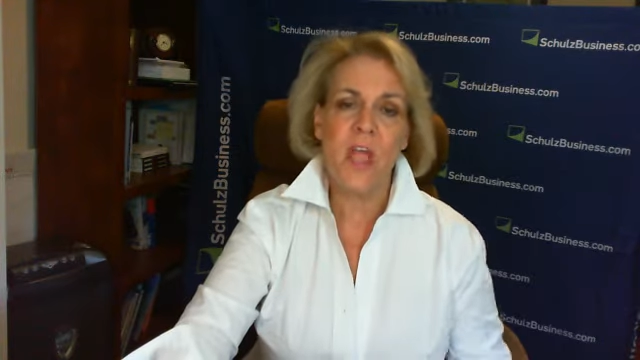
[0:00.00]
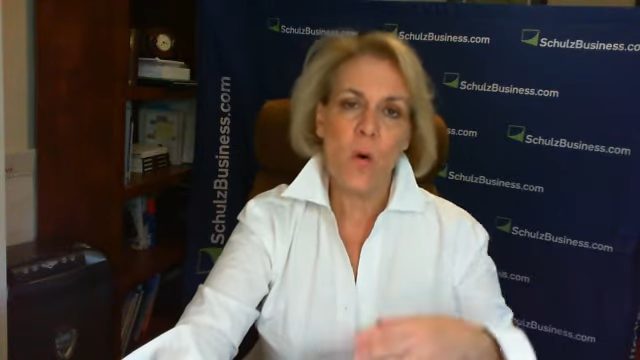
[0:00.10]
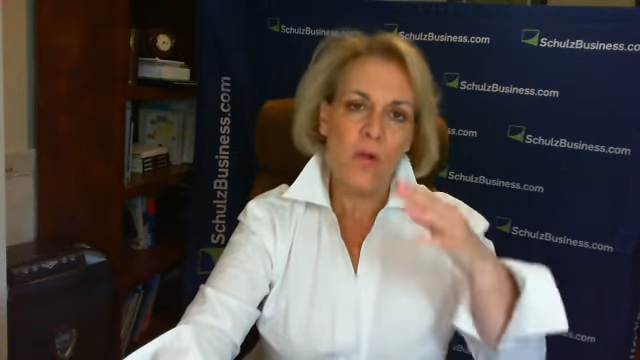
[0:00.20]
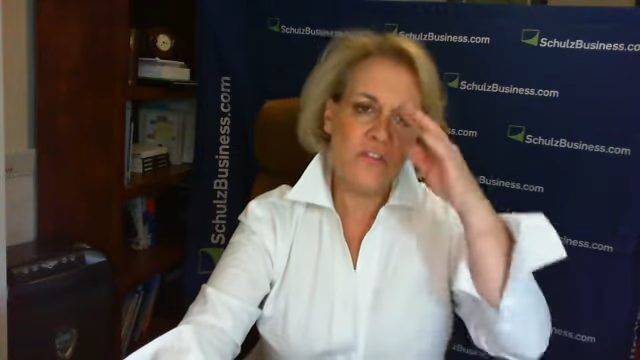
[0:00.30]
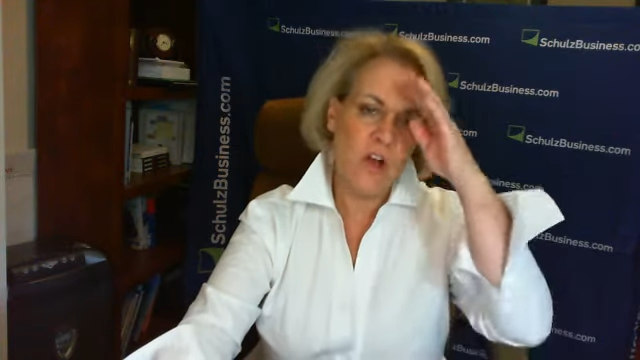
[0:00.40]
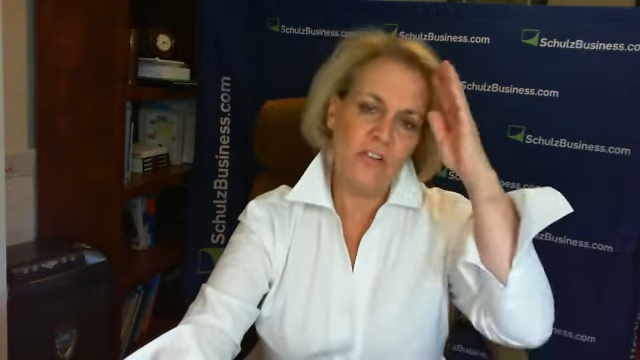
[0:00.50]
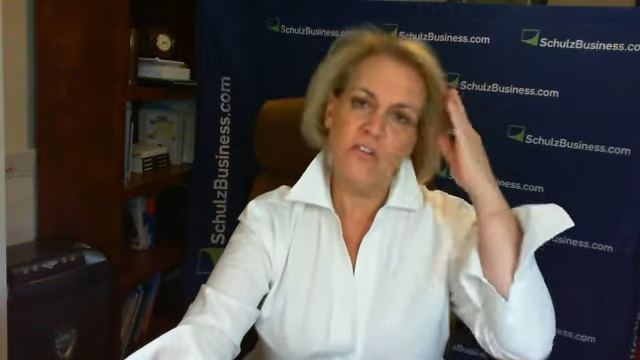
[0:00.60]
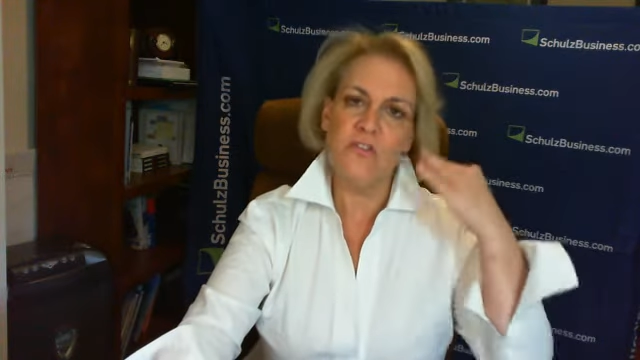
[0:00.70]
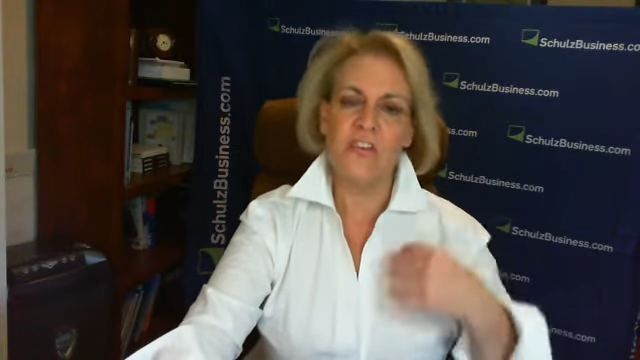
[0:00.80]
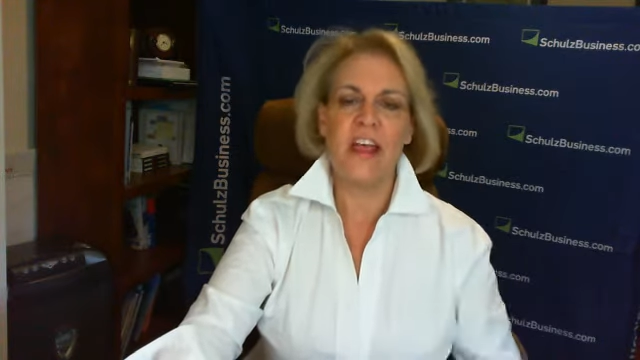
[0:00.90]
I want to talk to
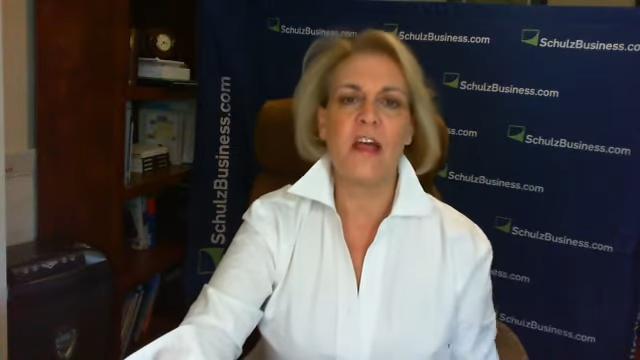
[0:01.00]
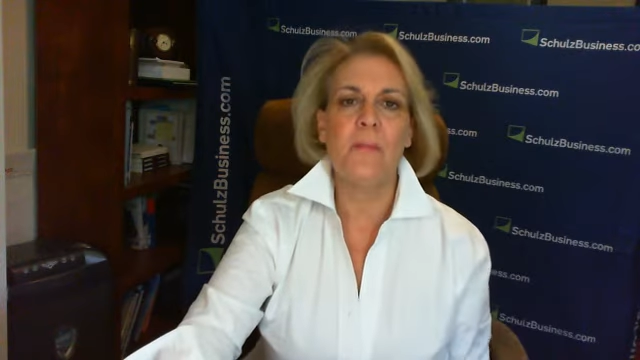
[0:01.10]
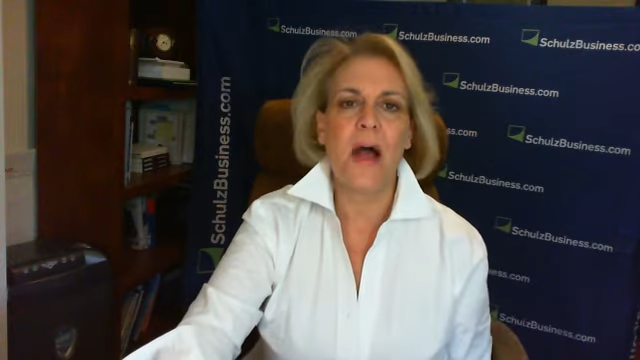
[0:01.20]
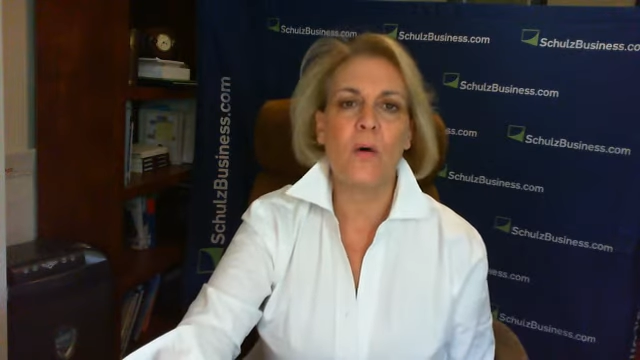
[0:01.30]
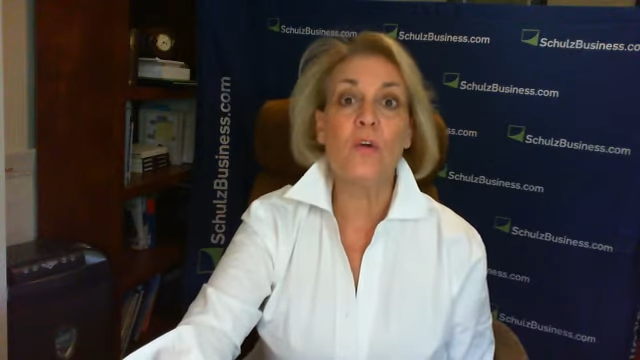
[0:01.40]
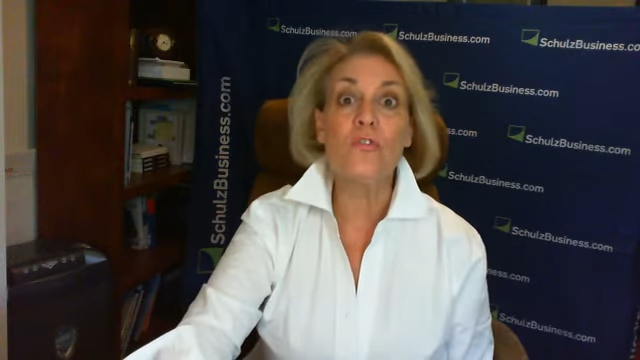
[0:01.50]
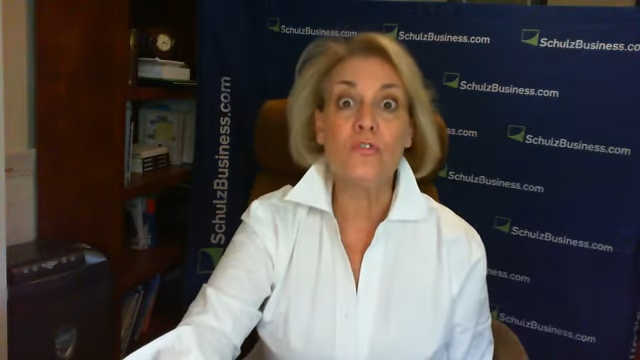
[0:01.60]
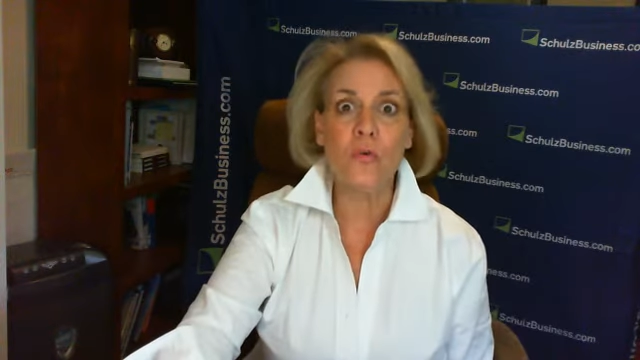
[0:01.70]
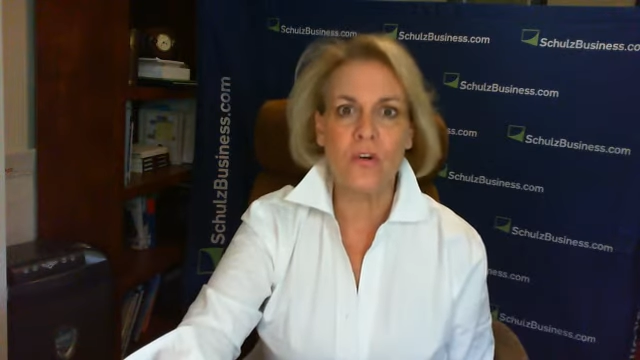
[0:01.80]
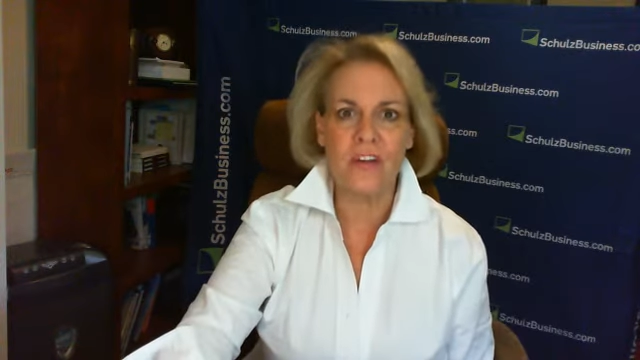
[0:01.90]
you today about
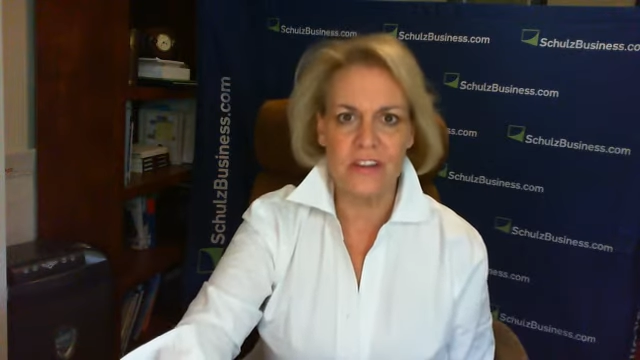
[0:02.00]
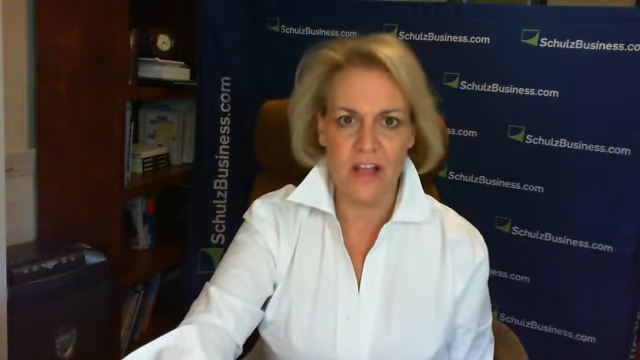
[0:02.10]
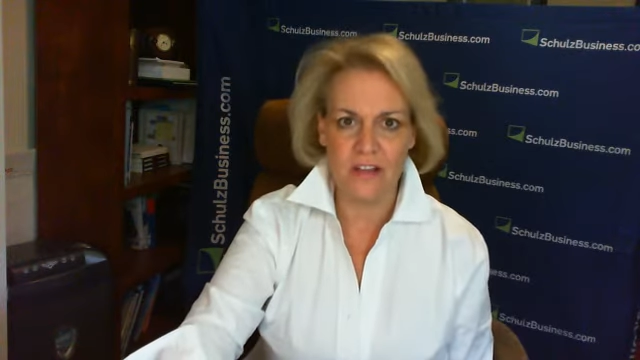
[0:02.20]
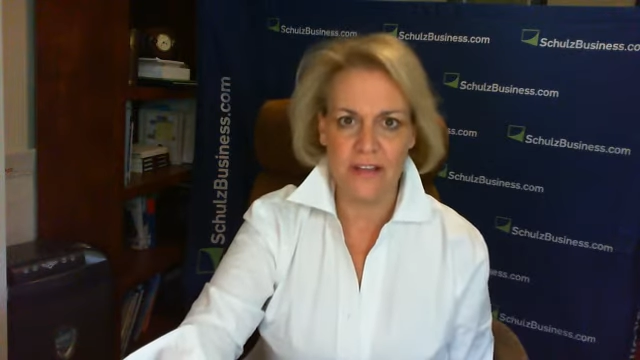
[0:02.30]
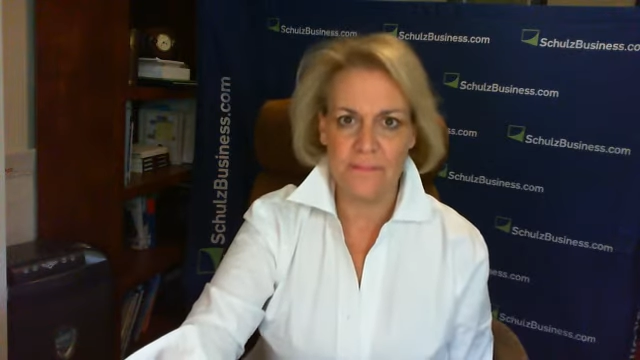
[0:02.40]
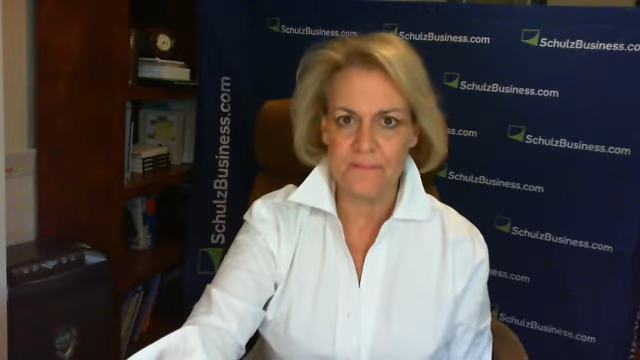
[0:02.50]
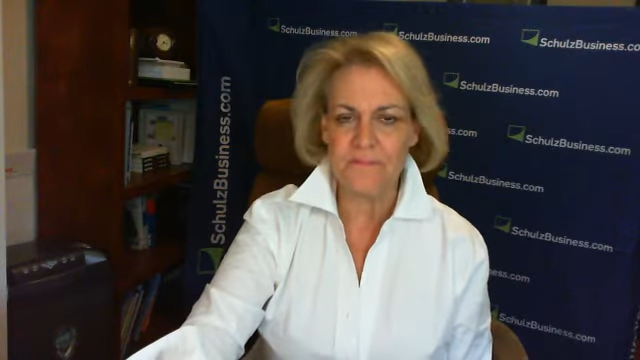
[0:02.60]
storytelling.